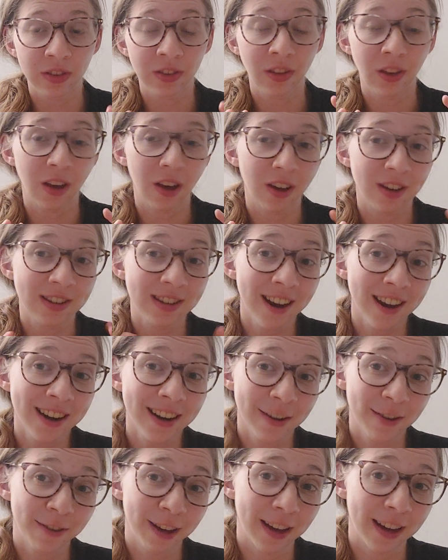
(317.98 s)
the side
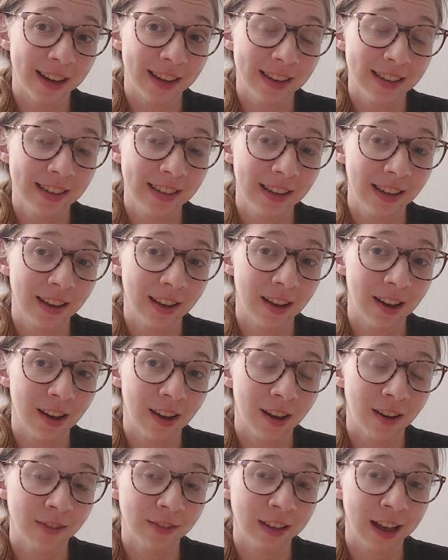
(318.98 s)
effect
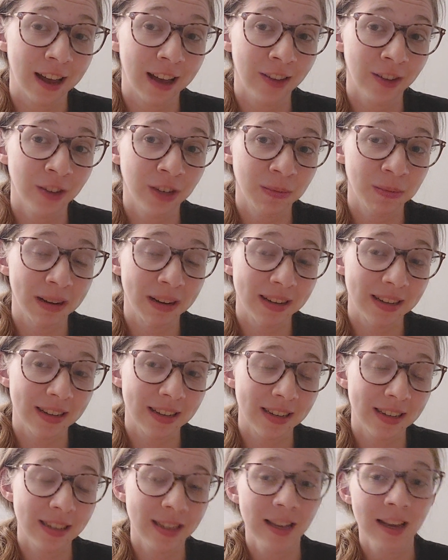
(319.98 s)
of the allergy
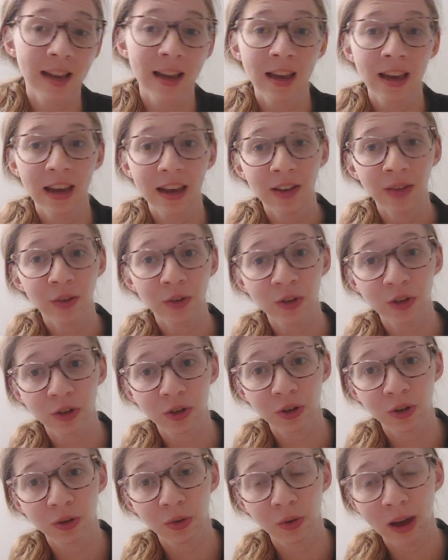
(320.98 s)
medicines in order
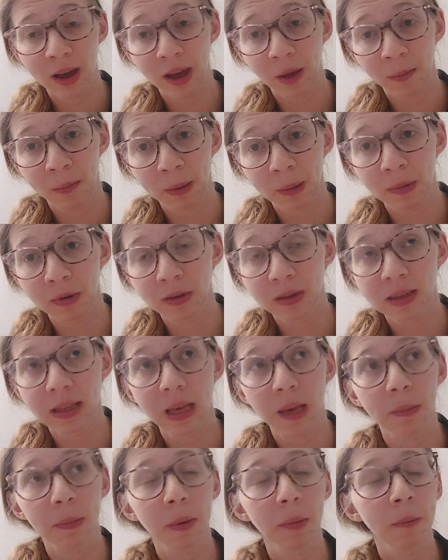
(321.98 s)
to help people
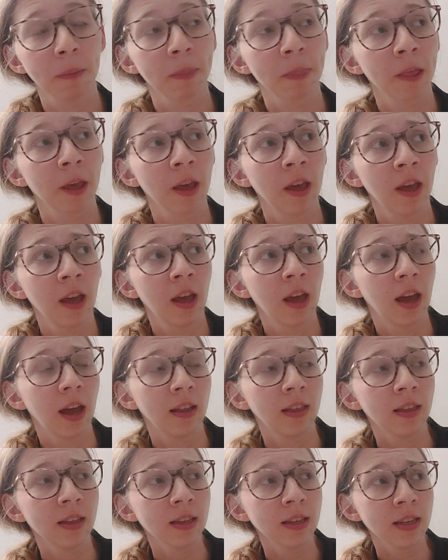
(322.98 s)
sleep.
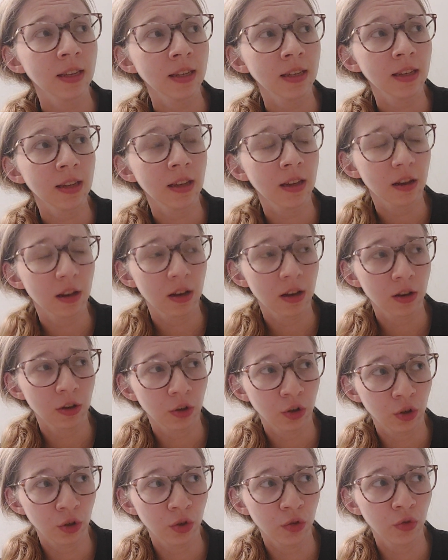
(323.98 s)
And this is
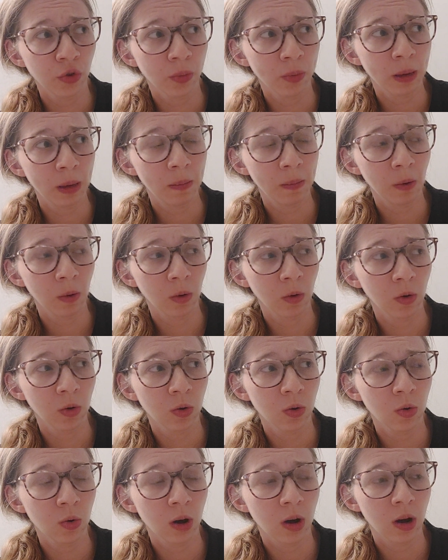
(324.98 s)
good for people
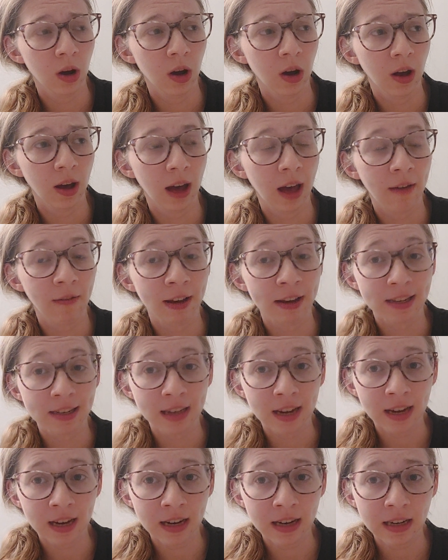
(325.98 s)
who have
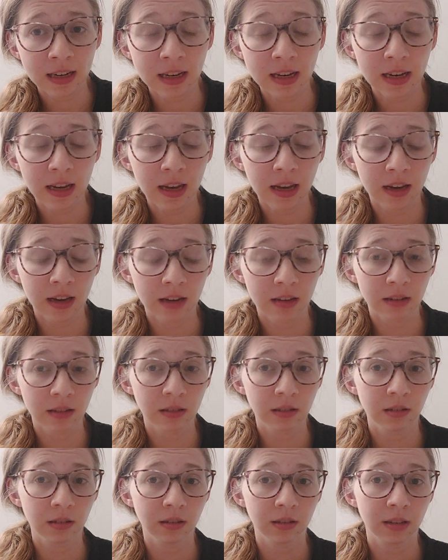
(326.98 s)
anxiety and
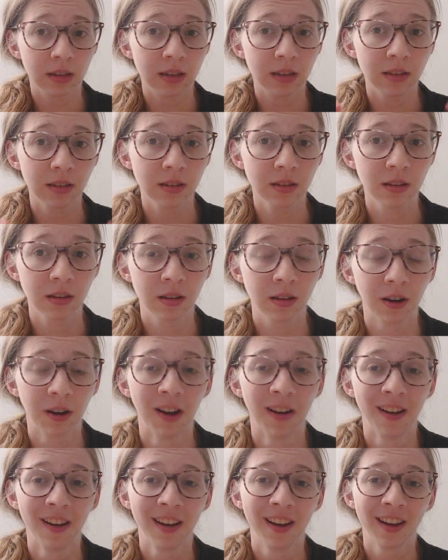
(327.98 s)
who need to
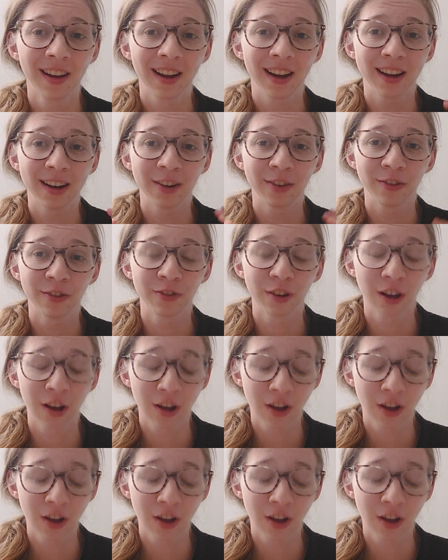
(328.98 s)
kind of